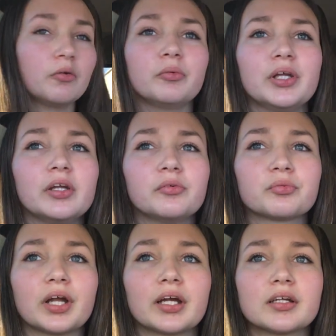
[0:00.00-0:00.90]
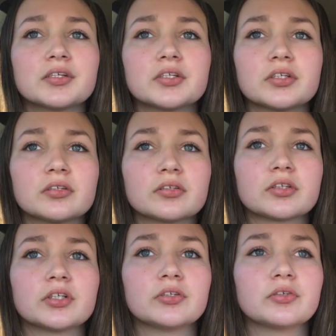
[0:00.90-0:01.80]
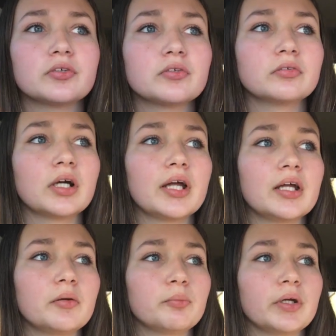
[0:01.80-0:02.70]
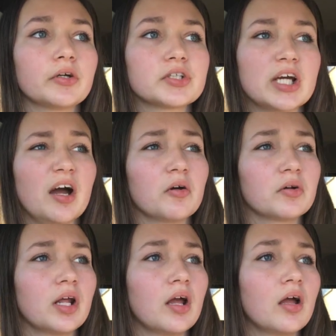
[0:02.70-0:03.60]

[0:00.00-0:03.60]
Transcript: We ran to a bigger town.